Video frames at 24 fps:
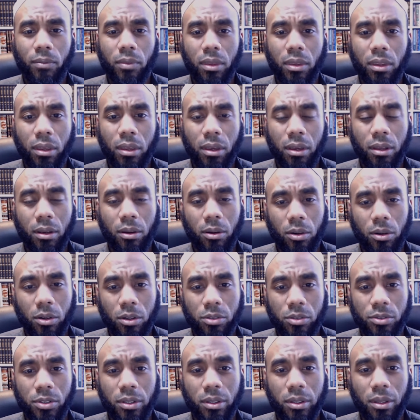an
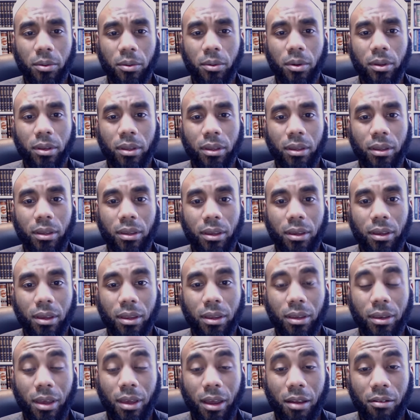orphan, they would
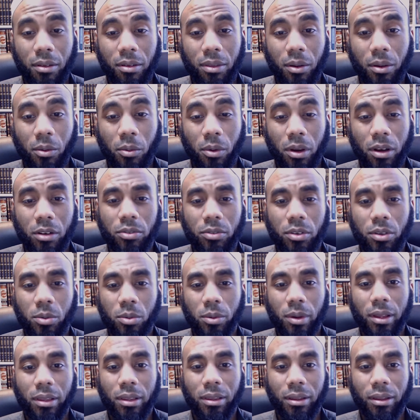inherit their wealth as
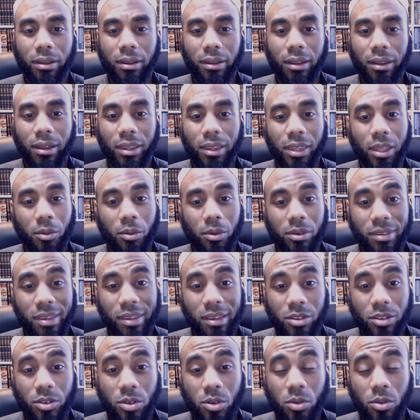well, and they would
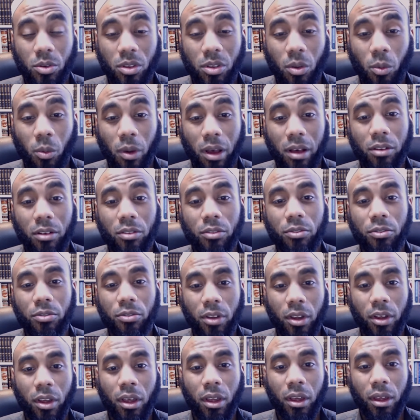t- use the wealth
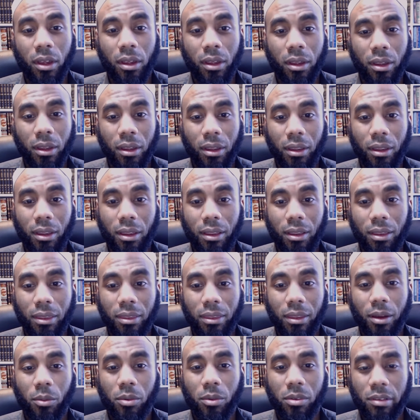
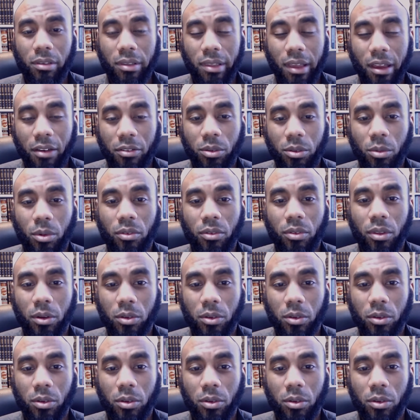that was left with those